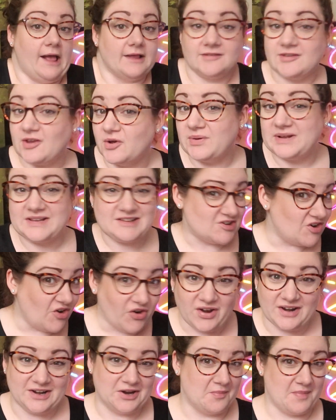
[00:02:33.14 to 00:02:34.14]
So it's
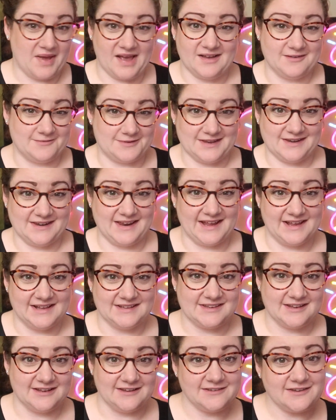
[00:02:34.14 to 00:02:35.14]
not a no makeup Sunday,
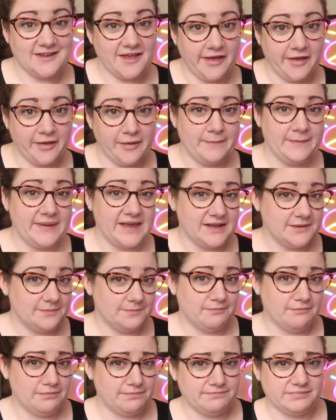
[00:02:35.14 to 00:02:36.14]
it's a some makeup
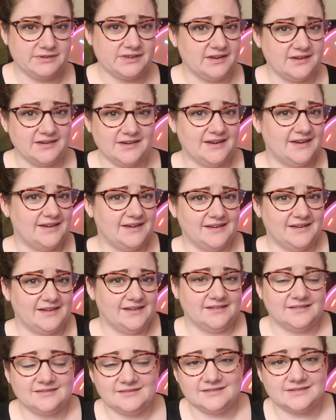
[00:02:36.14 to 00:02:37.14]

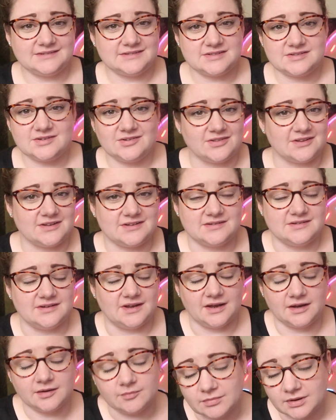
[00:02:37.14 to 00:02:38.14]
Sunday. Oh, it's not the
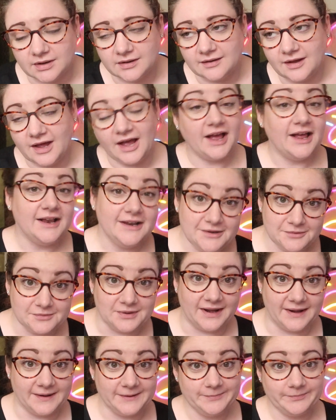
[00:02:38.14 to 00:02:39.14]
same.
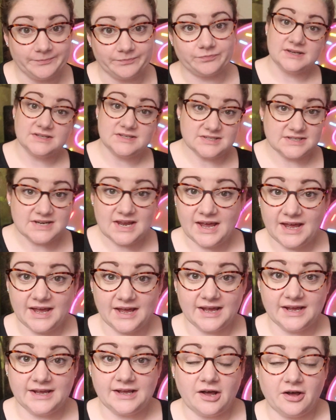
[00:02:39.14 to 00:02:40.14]
Anyway,
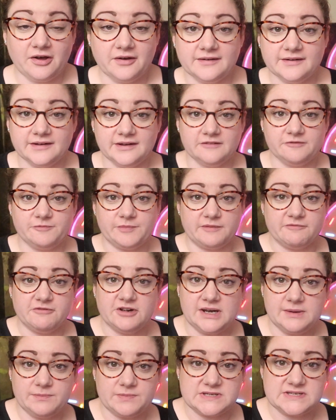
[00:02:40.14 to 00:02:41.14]
today I've been
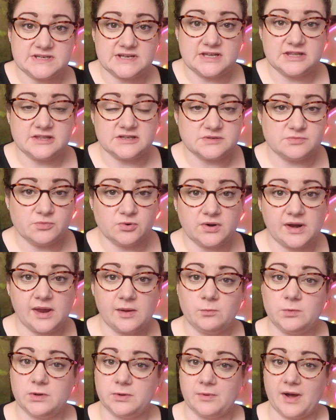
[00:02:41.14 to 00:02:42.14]
really busy. This
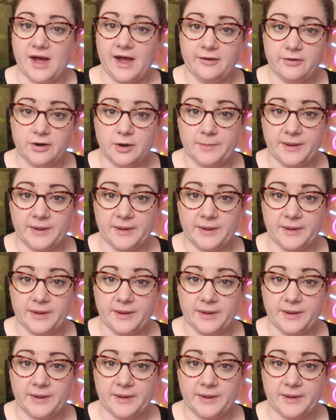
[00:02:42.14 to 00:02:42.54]
morning we were out and